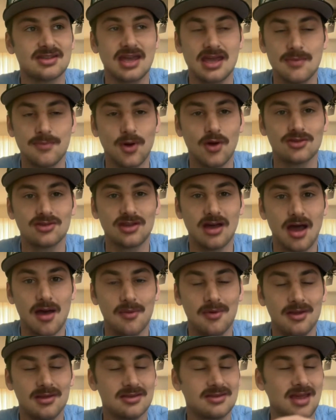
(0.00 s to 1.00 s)
keep on
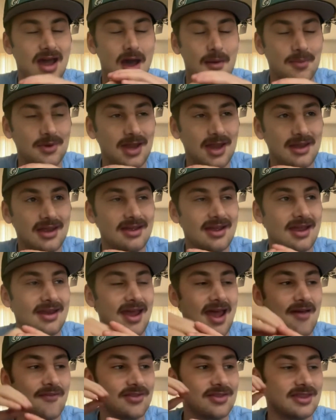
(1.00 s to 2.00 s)
dominating and
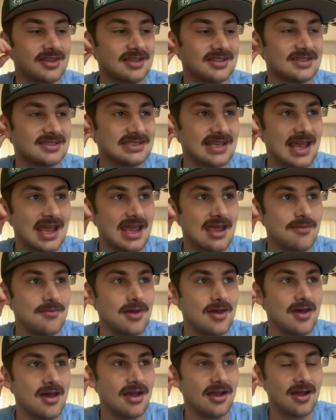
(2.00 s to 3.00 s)
having the
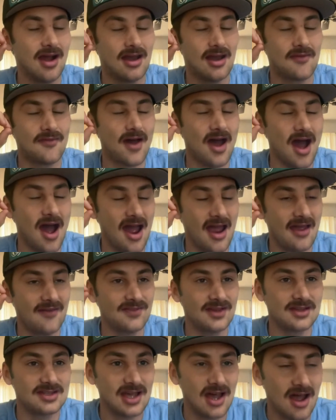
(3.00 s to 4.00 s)
same kind of eye of
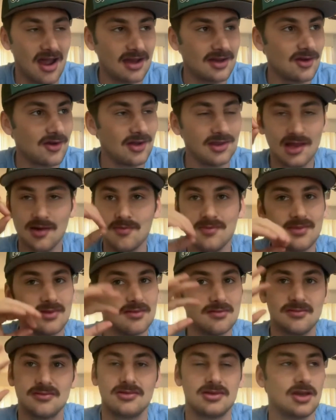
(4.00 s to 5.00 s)
the tiger in them,
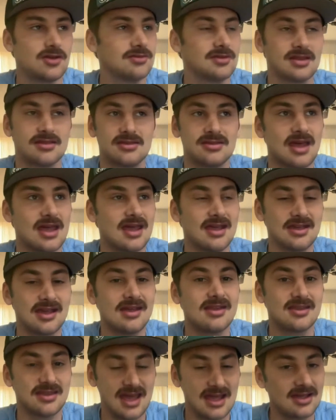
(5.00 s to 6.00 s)
dude. They
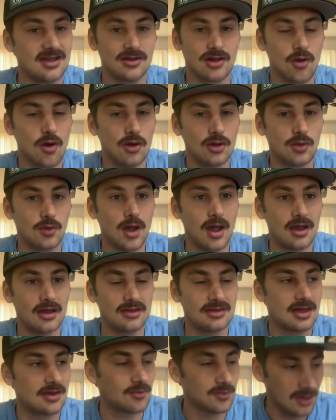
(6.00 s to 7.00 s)
can go all the way.
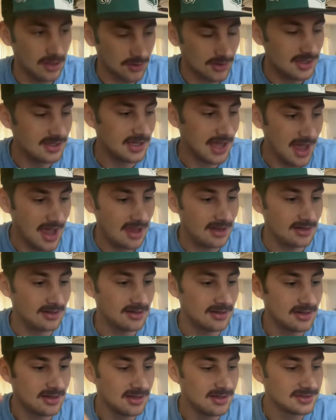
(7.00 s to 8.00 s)
They really can.
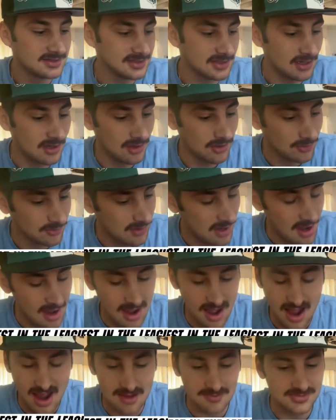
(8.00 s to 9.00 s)
So
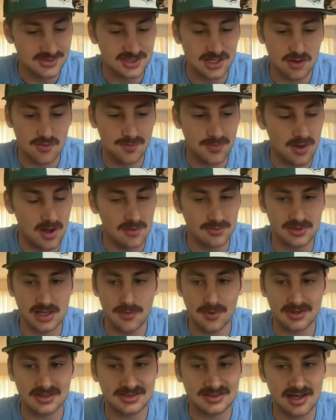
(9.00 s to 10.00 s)
I'm so pumped. I'm
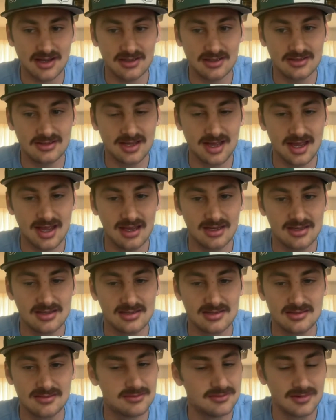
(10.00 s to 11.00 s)
excited, and
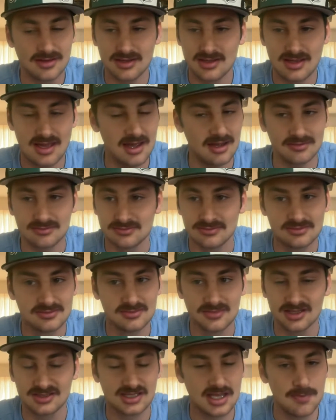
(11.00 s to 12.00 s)
yeah,
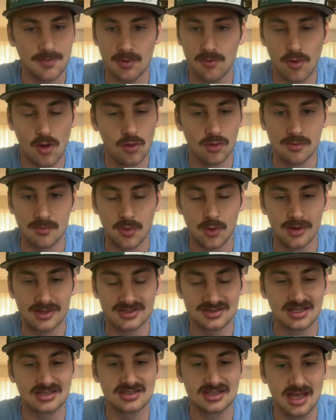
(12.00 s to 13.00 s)
let's keep it rolling,
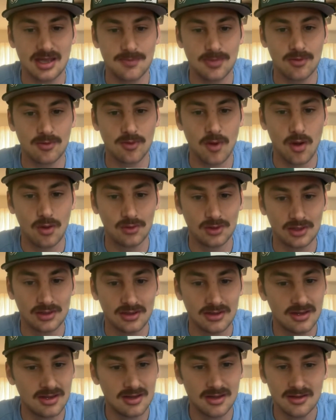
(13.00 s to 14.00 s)
boys. Let's keep it rolling.
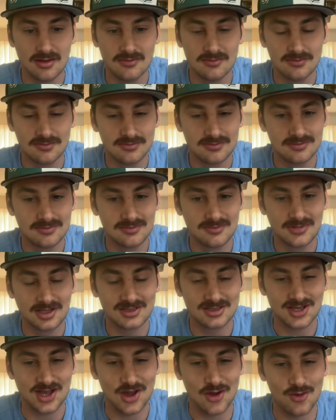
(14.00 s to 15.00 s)

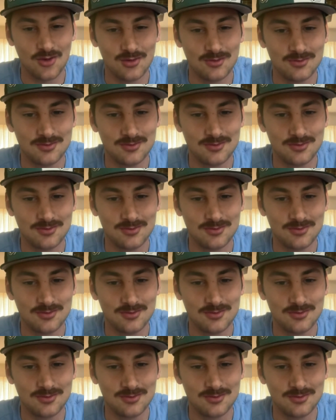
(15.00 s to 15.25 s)
Let's go.